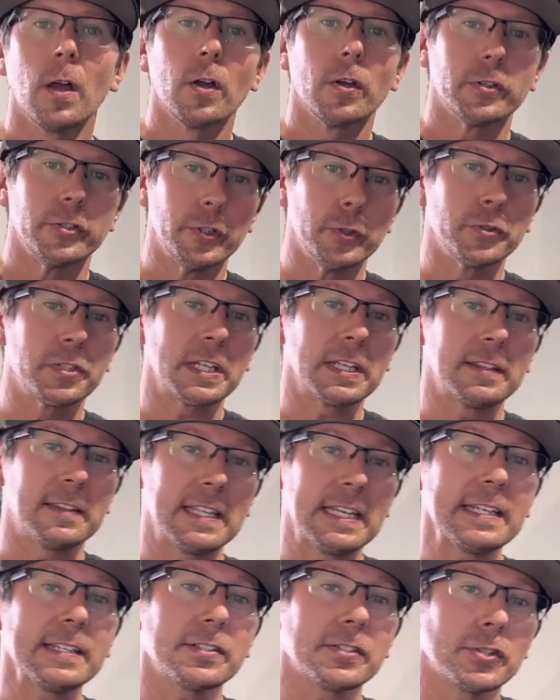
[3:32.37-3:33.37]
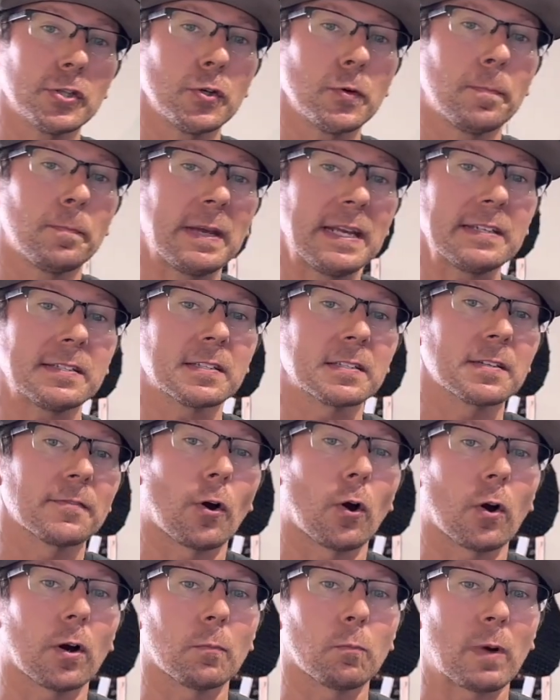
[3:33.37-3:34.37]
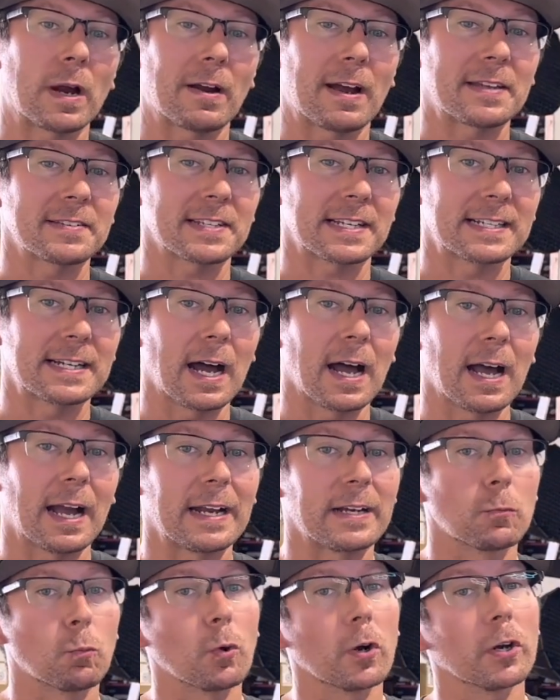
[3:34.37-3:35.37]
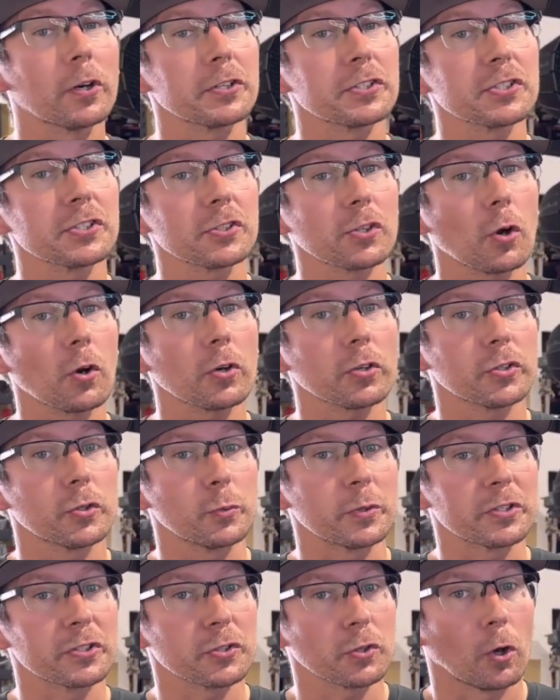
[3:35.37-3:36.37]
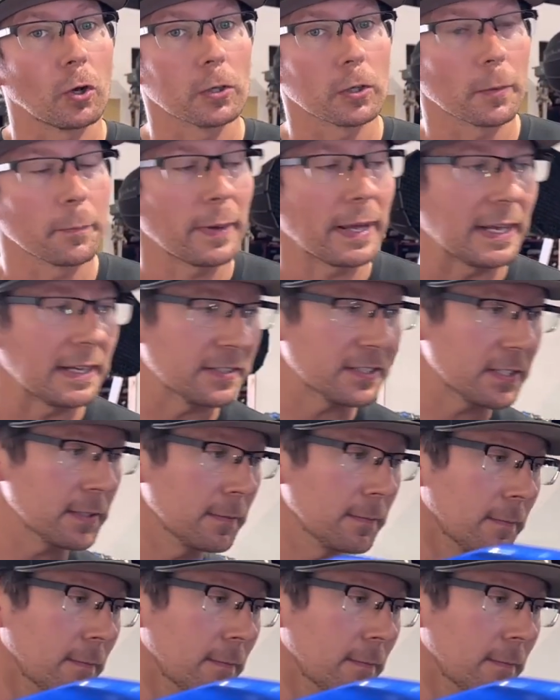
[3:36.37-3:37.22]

Using these 2 pieces of hardware as a guide, we're going to start to install our base.